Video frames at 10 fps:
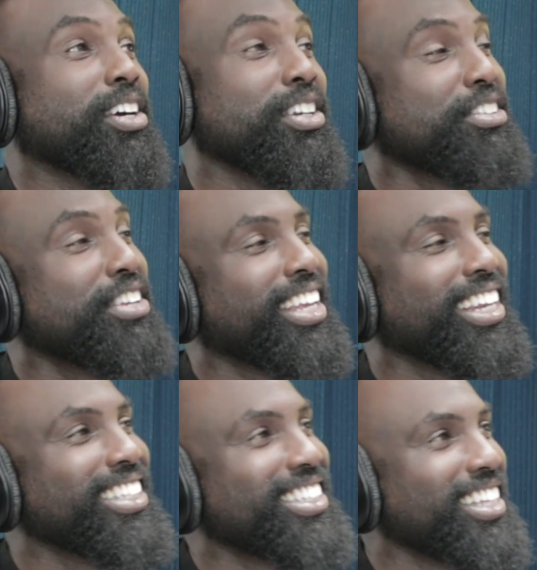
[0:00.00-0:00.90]

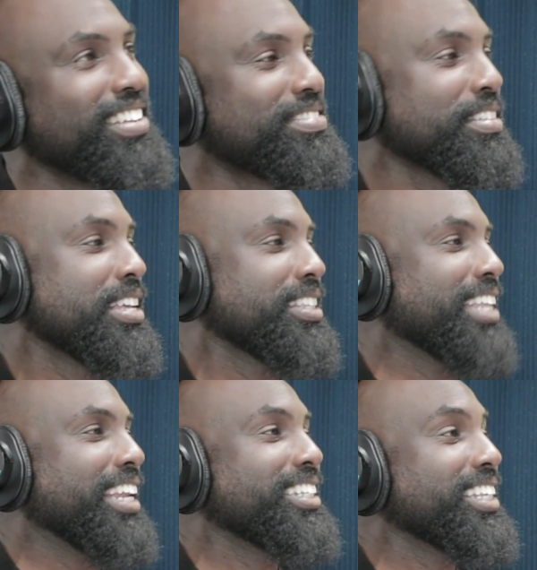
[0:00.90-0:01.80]
contradicting yourself.
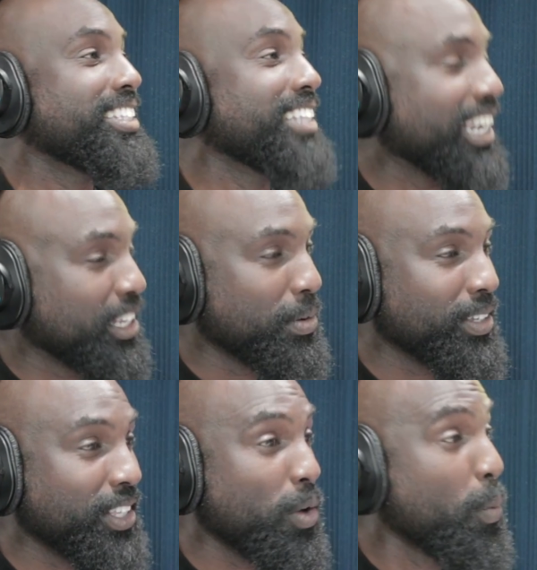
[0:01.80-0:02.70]
That is exactly
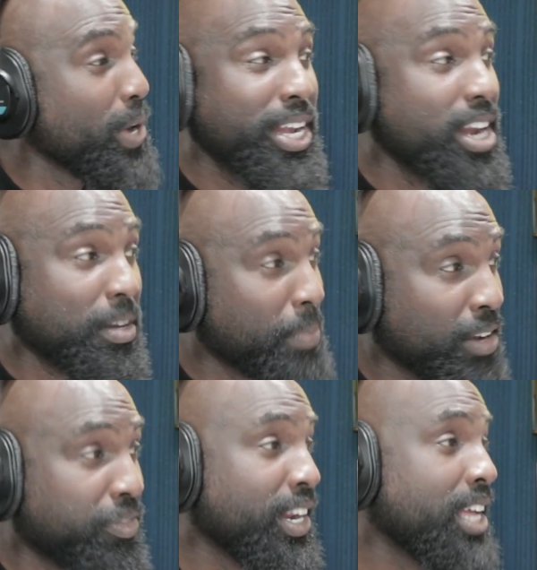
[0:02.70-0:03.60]
what I say. We not
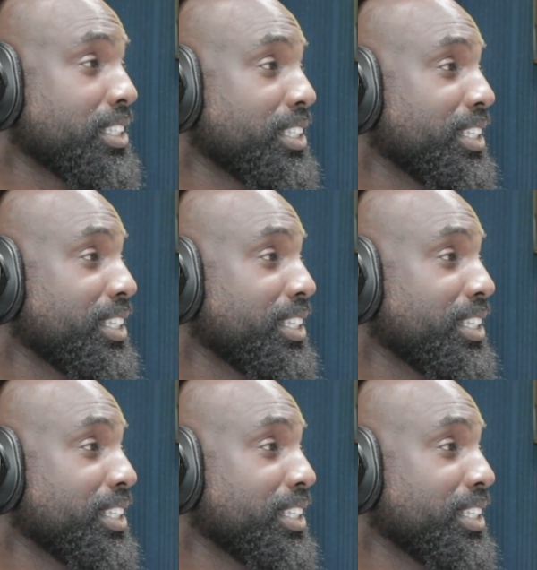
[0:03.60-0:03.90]
built for that.